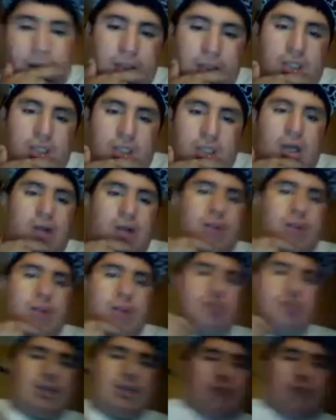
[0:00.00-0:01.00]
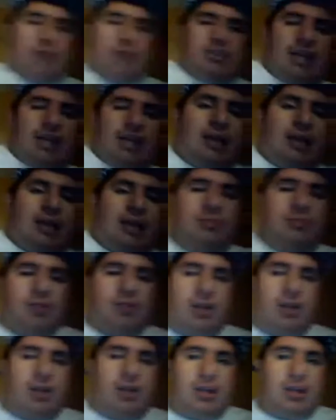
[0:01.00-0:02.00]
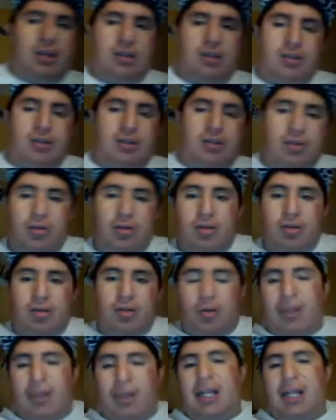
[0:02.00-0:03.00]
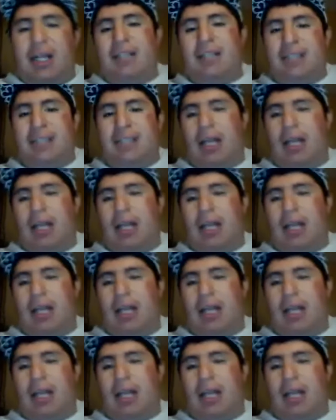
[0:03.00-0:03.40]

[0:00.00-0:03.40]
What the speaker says: purchased the Chicago Cubs. And Chicago Cubs want to get in the stadium.